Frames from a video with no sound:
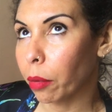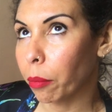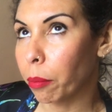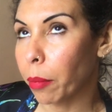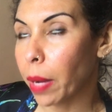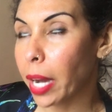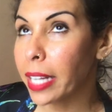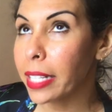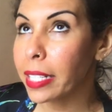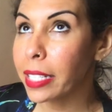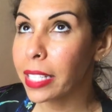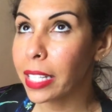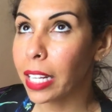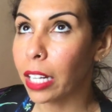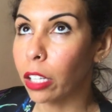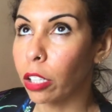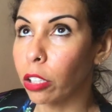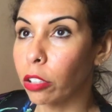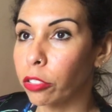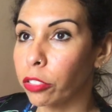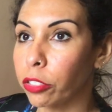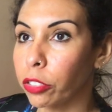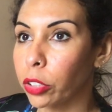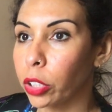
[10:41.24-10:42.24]

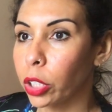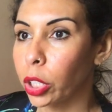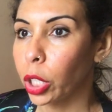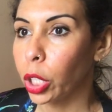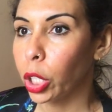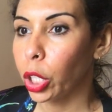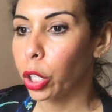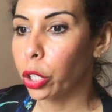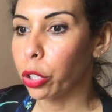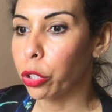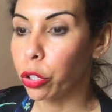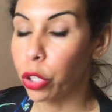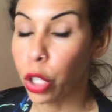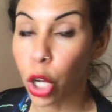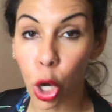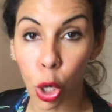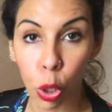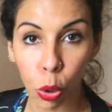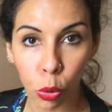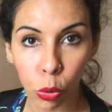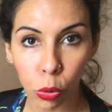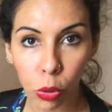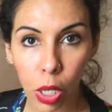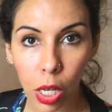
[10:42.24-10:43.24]
myself
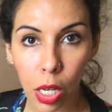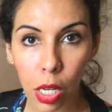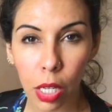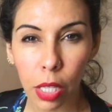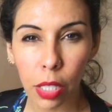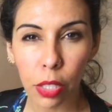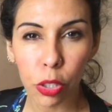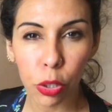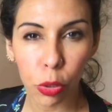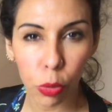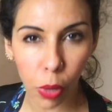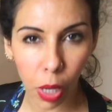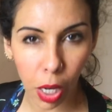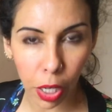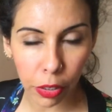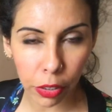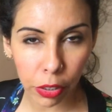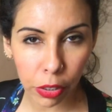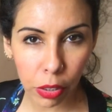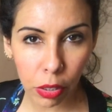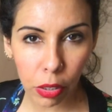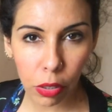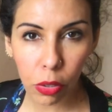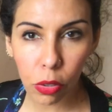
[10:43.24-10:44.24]
known to
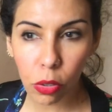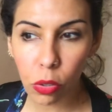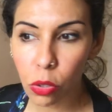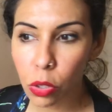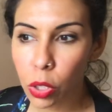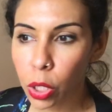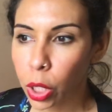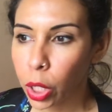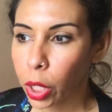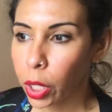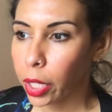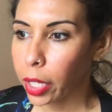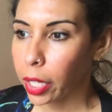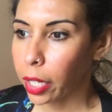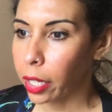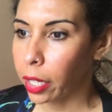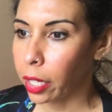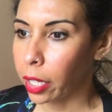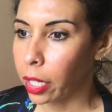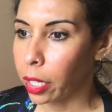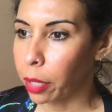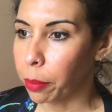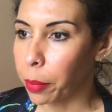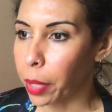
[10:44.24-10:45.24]
others.
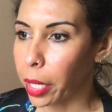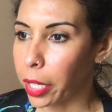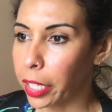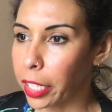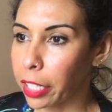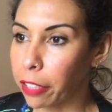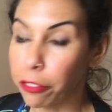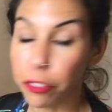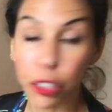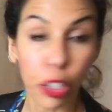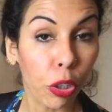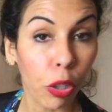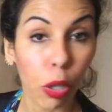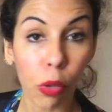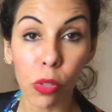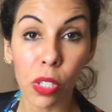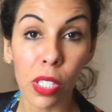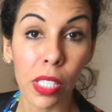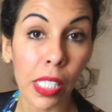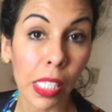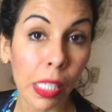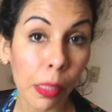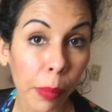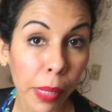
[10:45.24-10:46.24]
If you don't
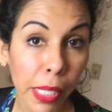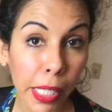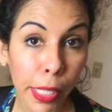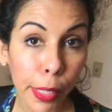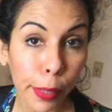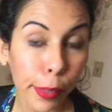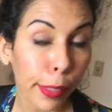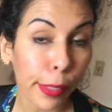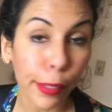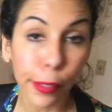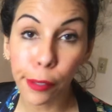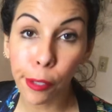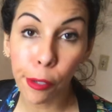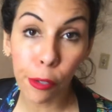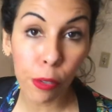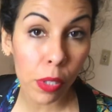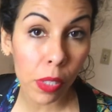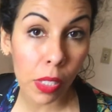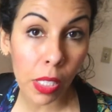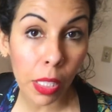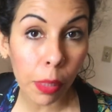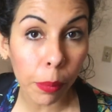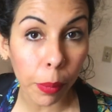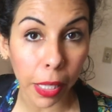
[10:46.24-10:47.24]
see me, then you don't
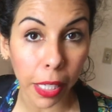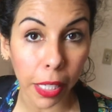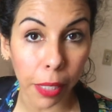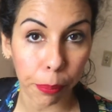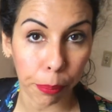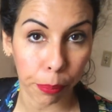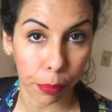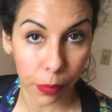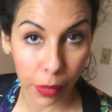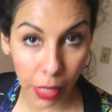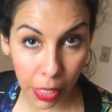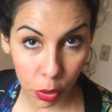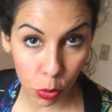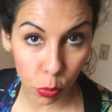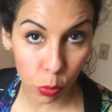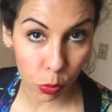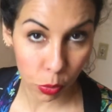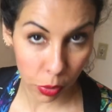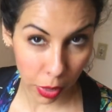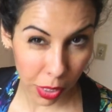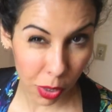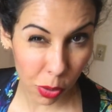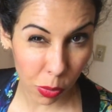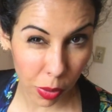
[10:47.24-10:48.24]
see me. That's
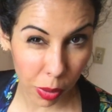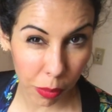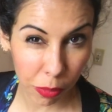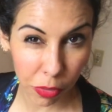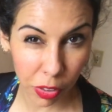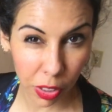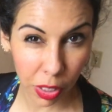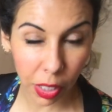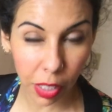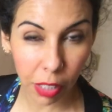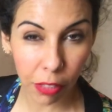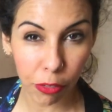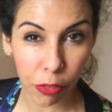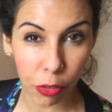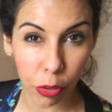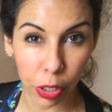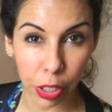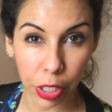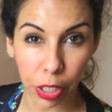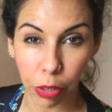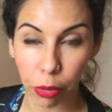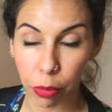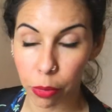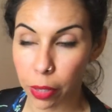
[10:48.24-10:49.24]
what I'm feeling
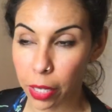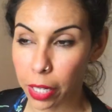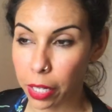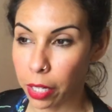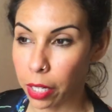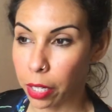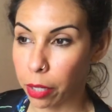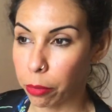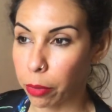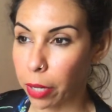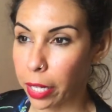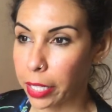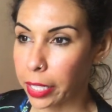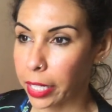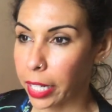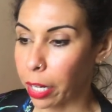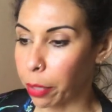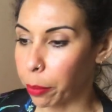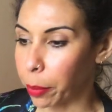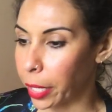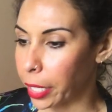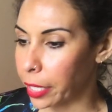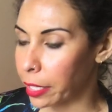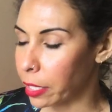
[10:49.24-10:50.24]
for you right
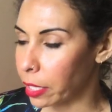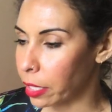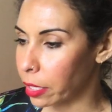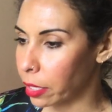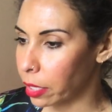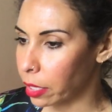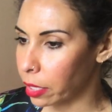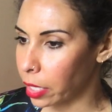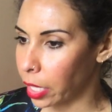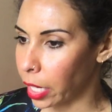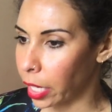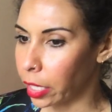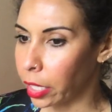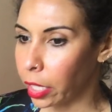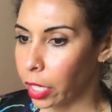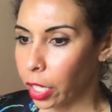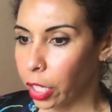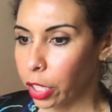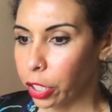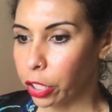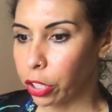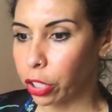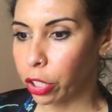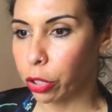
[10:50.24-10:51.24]
now, Pisces, is that
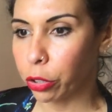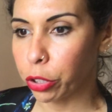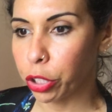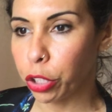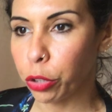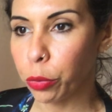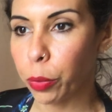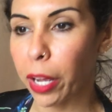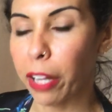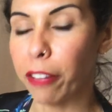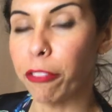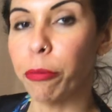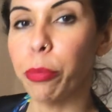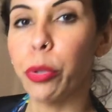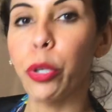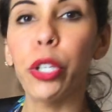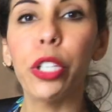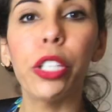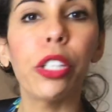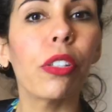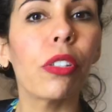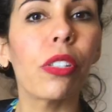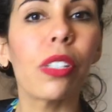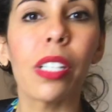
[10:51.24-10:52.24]
you have
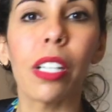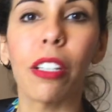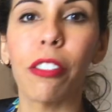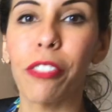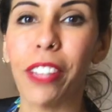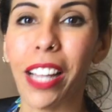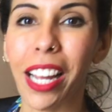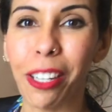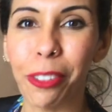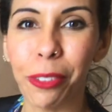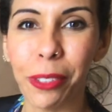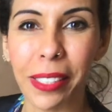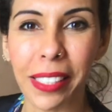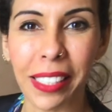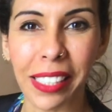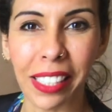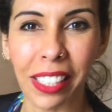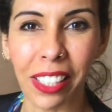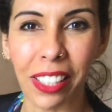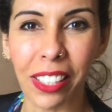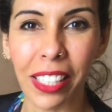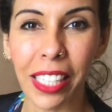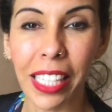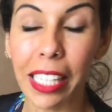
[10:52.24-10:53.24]
put yourself out
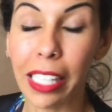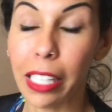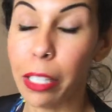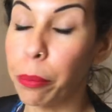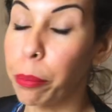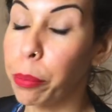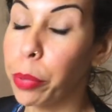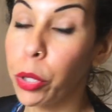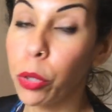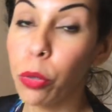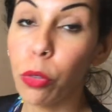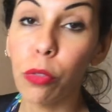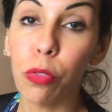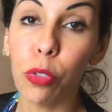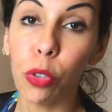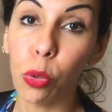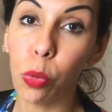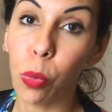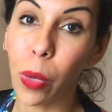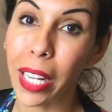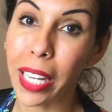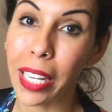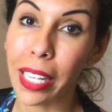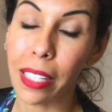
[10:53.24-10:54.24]
there in
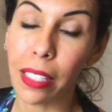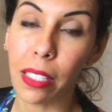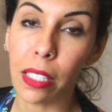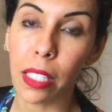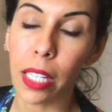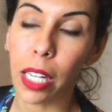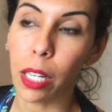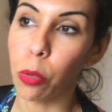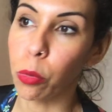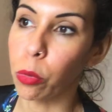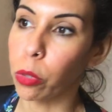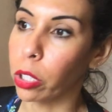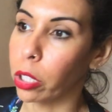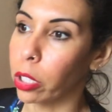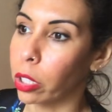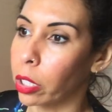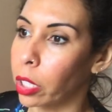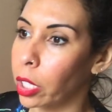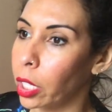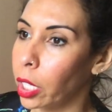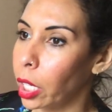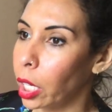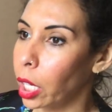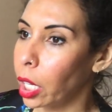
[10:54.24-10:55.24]
beautiful ways that
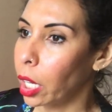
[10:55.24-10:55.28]
were